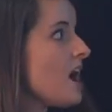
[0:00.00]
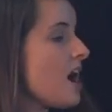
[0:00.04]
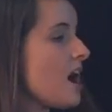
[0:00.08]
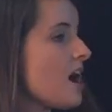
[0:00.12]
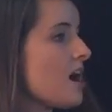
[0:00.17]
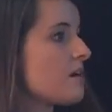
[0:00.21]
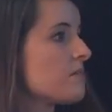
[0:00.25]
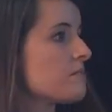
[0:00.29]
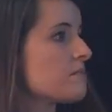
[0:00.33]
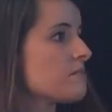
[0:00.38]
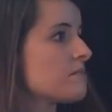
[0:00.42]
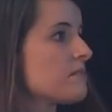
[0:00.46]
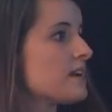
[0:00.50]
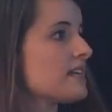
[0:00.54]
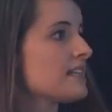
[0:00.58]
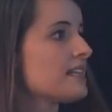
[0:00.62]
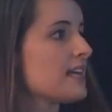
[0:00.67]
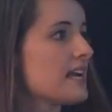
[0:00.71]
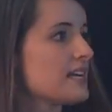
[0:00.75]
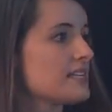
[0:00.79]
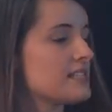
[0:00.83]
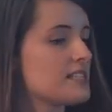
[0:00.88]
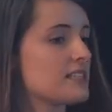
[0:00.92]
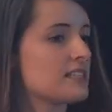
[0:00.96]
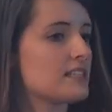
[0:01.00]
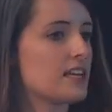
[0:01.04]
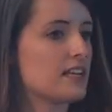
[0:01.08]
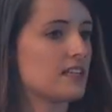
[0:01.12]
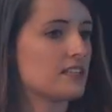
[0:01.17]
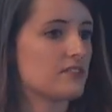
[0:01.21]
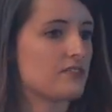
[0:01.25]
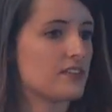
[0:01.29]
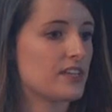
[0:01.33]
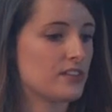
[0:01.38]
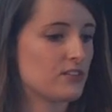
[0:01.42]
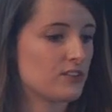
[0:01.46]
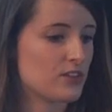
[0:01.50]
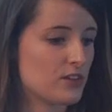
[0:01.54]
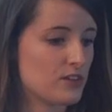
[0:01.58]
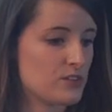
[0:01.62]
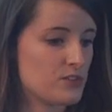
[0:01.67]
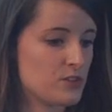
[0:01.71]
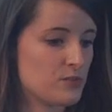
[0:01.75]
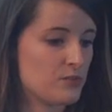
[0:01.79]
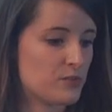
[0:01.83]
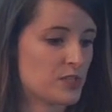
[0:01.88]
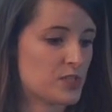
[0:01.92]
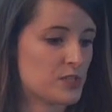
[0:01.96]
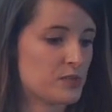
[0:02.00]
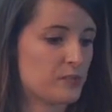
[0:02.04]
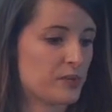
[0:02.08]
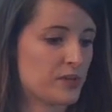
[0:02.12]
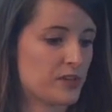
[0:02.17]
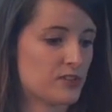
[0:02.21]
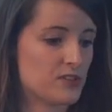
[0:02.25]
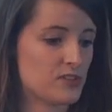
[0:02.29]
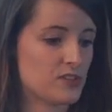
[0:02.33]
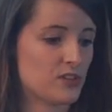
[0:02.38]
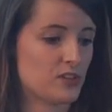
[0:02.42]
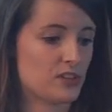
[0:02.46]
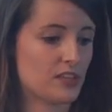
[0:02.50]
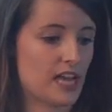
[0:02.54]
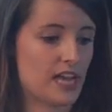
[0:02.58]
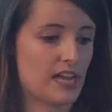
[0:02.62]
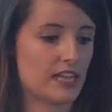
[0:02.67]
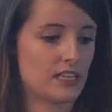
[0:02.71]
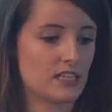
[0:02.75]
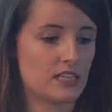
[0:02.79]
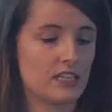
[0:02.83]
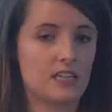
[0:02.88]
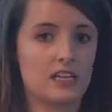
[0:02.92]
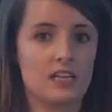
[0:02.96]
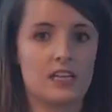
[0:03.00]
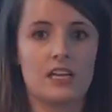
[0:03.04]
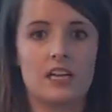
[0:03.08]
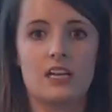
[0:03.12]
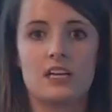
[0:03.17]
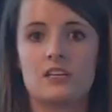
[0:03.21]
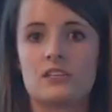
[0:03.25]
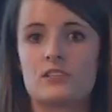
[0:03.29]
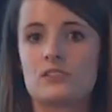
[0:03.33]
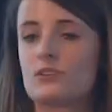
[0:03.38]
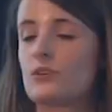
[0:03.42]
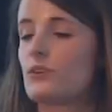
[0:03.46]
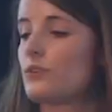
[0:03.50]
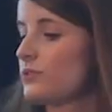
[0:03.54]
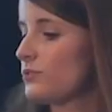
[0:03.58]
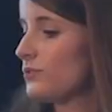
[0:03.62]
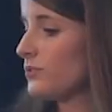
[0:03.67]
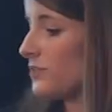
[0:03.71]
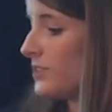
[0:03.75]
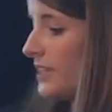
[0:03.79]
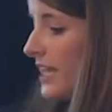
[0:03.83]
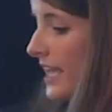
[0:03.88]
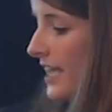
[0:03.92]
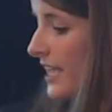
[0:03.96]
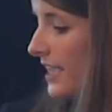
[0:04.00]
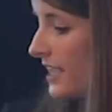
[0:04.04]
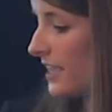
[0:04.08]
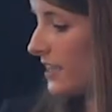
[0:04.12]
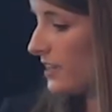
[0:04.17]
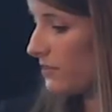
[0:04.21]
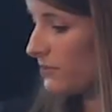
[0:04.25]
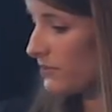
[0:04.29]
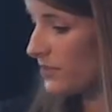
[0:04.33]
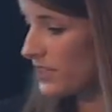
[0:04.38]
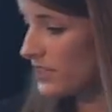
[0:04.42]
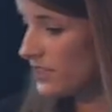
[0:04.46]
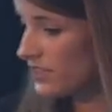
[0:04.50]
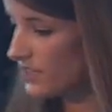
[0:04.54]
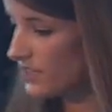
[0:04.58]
enhance and elevate the customer experience online. So today, where's